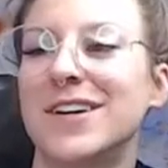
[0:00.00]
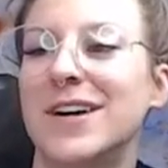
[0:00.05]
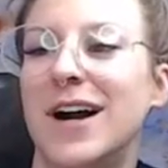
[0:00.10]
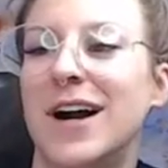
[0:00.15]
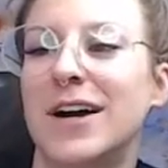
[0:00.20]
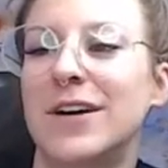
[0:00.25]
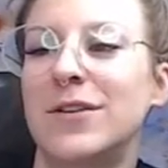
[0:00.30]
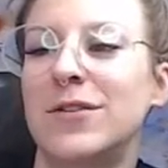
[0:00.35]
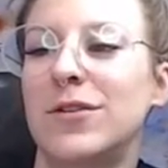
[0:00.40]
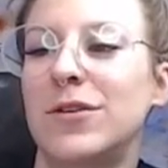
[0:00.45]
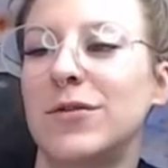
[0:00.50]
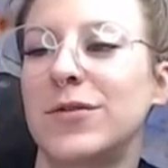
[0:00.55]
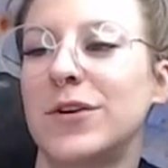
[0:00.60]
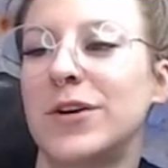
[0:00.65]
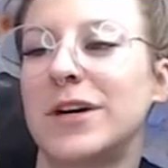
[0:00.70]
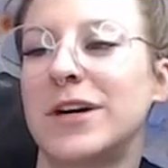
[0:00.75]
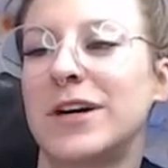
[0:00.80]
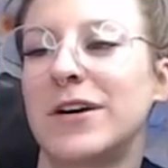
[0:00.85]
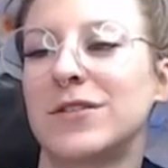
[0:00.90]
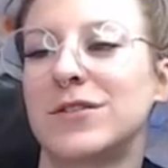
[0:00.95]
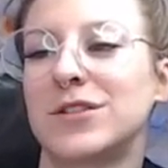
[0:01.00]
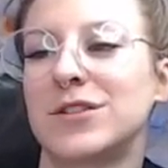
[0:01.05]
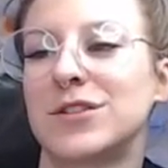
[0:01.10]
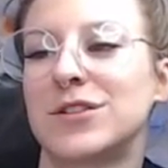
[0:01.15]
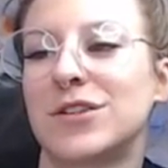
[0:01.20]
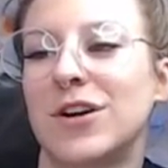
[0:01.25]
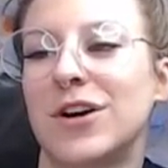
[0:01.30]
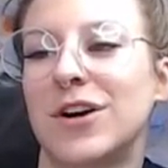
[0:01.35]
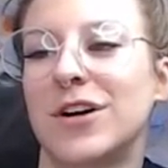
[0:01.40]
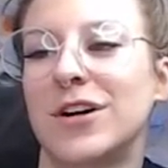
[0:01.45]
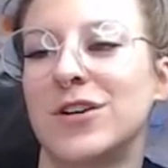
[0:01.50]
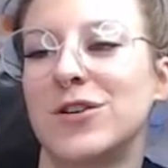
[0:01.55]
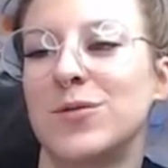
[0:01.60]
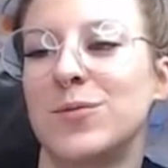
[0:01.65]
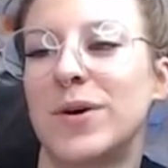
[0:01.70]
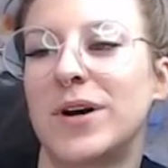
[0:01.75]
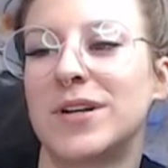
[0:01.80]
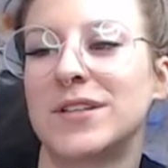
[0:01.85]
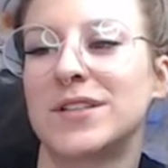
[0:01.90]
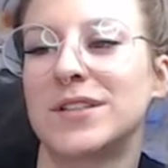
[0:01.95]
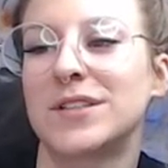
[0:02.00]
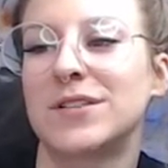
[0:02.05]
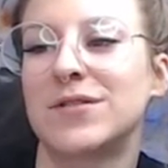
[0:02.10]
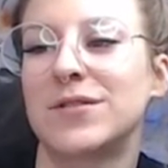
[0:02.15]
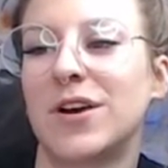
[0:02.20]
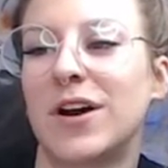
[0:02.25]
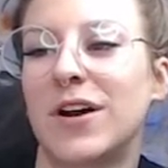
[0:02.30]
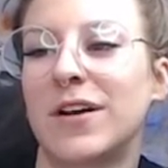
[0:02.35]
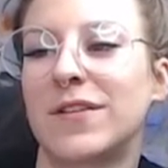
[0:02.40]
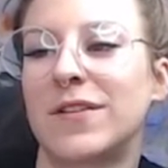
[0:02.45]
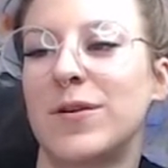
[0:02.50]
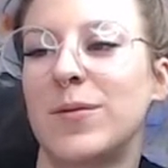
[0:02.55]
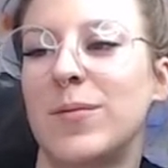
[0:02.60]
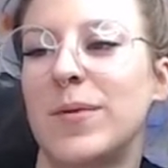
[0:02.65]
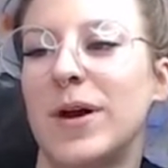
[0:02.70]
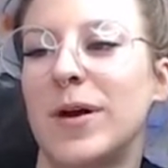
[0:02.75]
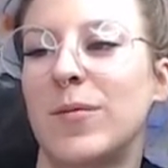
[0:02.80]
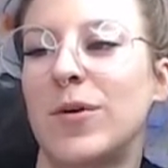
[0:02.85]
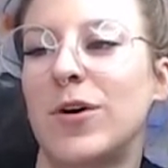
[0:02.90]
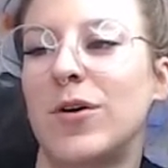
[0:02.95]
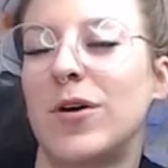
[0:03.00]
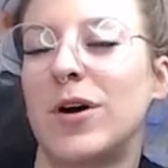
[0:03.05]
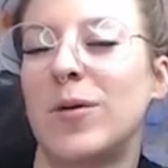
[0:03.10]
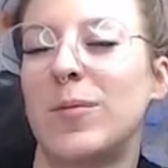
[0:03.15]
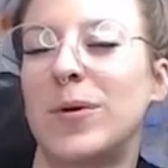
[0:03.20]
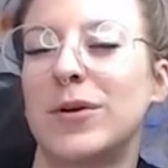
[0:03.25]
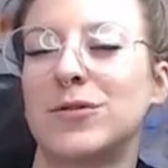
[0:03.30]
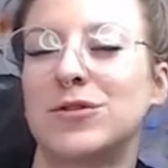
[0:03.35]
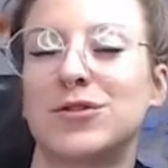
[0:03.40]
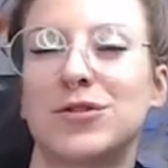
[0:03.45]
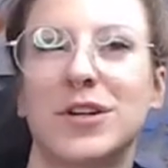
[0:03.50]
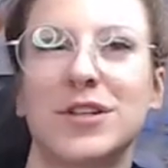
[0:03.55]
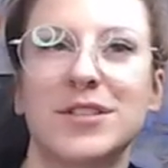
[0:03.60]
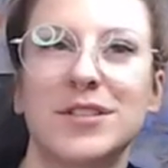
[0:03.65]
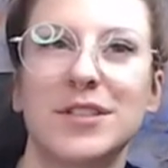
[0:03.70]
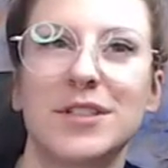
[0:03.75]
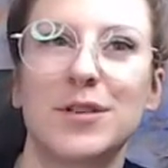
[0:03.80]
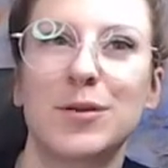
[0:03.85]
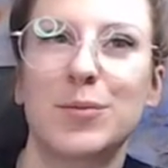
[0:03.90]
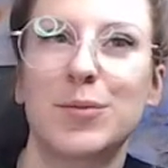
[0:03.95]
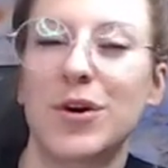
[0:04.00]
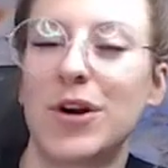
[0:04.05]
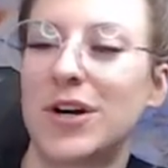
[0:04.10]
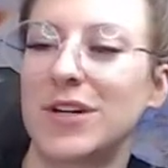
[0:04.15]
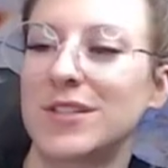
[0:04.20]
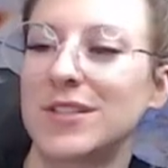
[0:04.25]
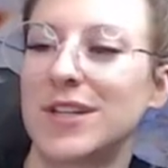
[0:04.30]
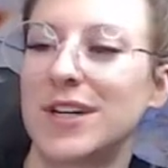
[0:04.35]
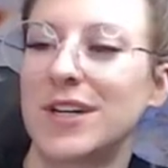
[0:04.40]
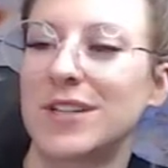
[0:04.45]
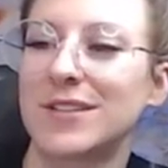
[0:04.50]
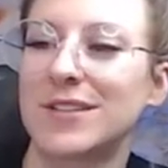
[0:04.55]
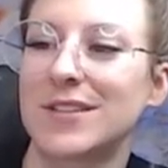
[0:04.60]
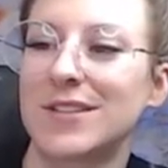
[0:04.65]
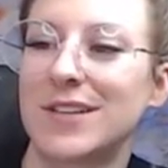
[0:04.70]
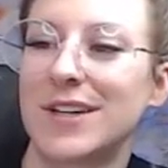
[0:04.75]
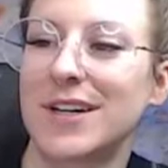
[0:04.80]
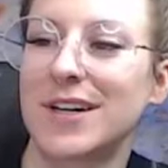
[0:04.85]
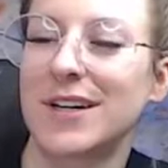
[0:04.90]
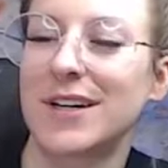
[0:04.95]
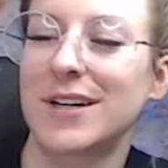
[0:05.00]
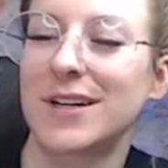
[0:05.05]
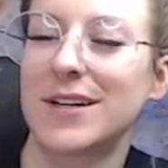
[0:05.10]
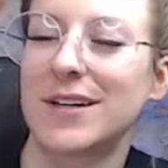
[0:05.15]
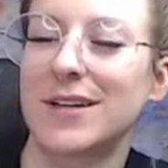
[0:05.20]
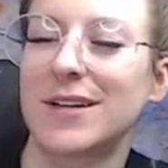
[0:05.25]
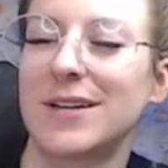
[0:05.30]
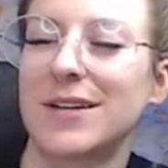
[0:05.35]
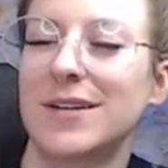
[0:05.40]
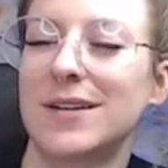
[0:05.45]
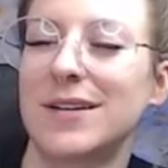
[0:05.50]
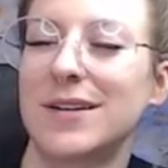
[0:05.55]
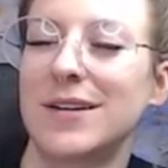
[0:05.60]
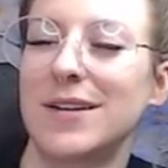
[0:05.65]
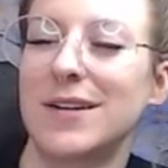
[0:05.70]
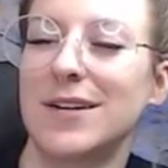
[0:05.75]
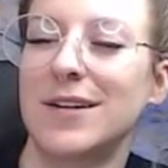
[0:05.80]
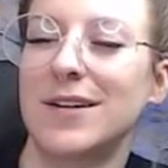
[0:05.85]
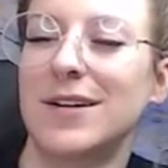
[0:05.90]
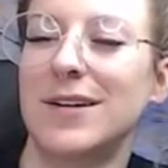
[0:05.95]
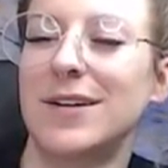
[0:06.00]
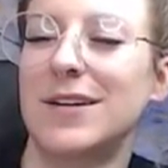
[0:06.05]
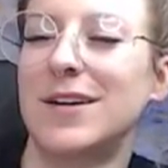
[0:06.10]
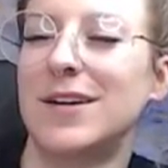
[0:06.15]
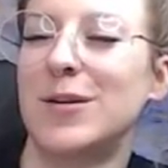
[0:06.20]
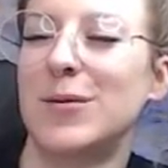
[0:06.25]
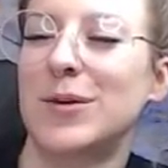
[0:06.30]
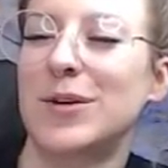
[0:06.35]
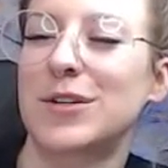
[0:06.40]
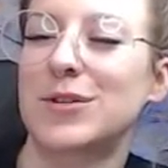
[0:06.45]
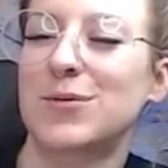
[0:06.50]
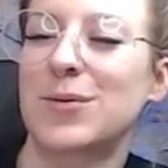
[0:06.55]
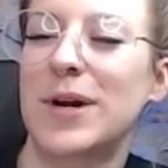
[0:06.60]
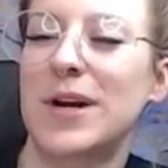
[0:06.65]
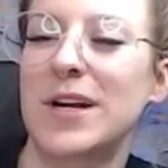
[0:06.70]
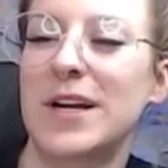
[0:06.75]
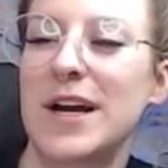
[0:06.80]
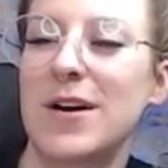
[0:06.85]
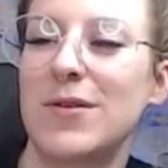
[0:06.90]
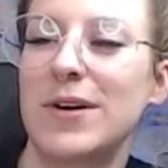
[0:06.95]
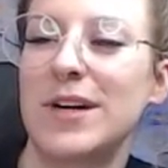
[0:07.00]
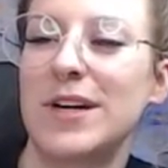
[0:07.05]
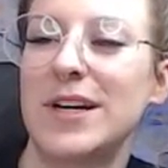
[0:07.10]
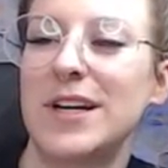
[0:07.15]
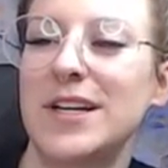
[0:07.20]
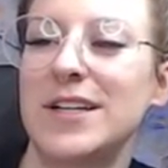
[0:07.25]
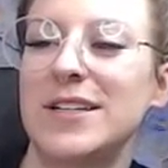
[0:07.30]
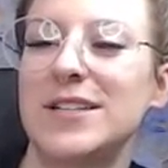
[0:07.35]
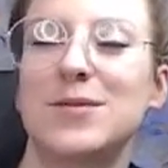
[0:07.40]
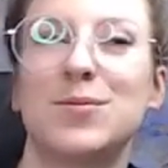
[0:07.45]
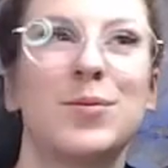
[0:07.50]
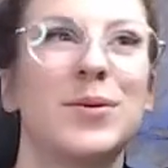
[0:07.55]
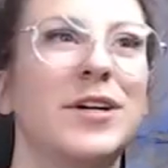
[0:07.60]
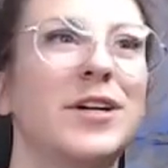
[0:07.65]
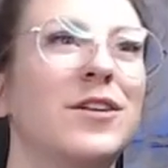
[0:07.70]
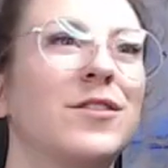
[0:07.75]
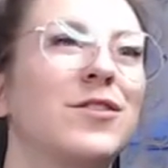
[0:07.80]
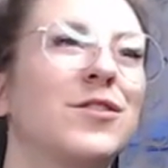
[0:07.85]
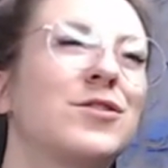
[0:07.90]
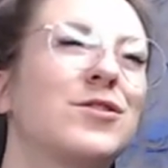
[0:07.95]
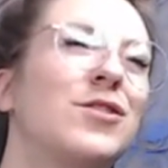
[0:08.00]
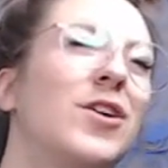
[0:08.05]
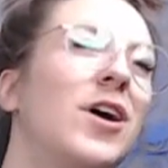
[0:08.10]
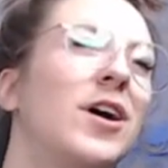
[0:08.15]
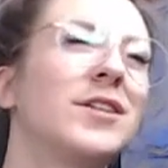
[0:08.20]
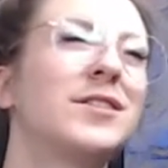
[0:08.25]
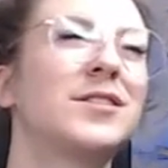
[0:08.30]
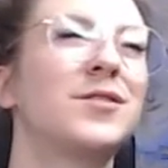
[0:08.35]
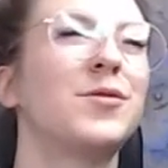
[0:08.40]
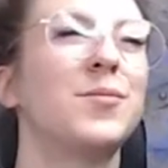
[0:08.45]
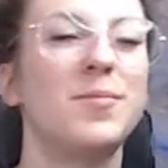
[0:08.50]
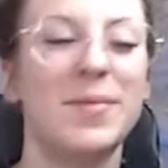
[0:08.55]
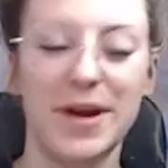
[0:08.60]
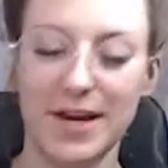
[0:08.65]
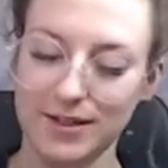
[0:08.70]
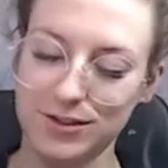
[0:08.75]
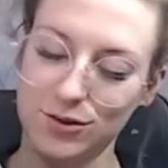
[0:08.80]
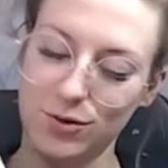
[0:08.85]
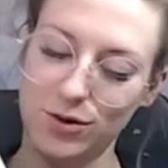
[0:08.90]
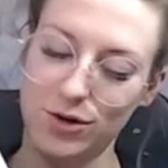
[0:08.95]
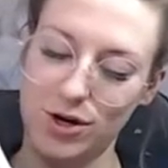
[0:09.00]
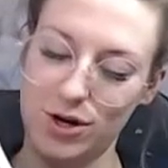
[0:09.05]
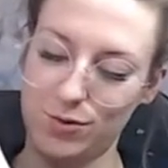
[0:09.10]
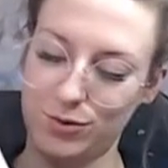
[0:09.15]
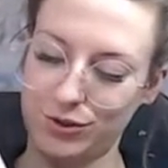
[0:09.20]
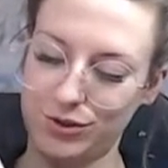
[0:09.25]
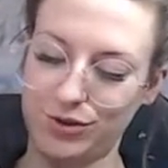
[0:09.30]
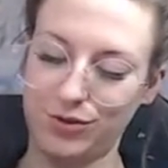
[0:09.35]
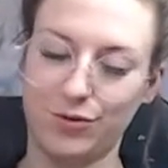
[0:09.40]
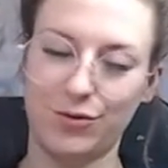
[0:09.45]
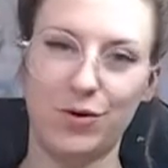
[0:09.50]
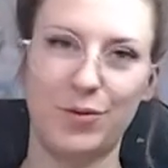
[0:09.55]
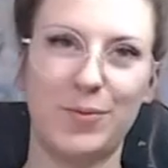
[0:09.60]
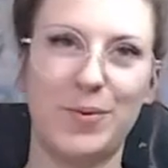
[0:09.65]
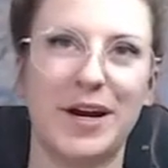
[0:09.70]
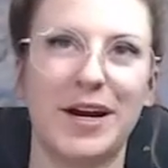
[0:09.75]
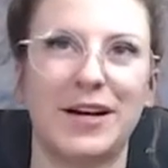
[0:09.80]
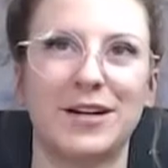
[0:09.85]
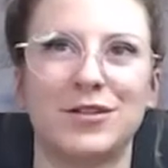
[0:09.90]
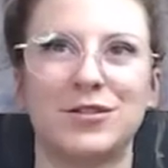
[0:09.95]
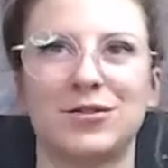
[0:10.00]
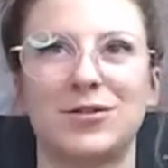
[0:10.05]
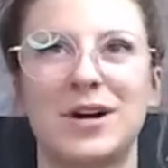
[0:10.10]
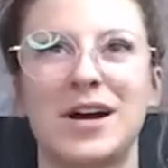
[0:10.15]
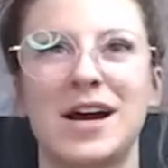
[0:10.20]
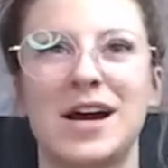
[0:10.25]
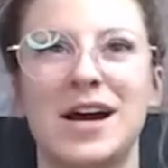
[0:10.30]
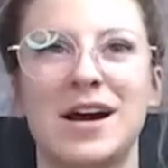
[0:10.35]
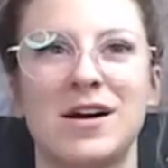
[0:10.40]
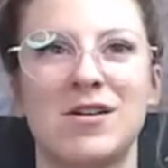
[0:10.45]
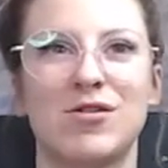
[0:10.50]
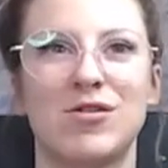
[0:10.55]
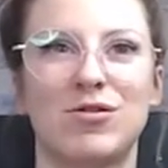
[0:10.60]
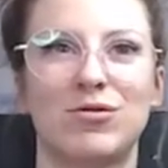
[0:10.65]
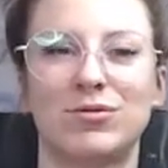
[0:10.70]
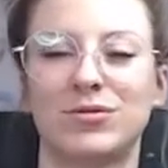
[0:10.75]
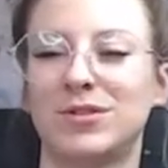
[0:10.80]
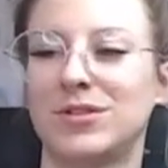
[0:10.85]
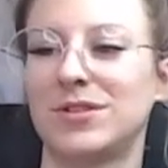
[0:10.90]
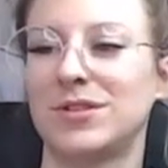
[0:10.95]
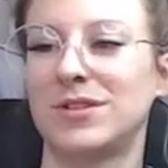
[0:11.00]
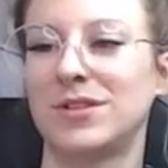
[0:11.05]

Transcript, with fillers: I don't know if you're here at the start. You mustn't have got the memo about trusting the process, okay? Because right now it is weird. There's lots of a mess going on. We're just throwing paint around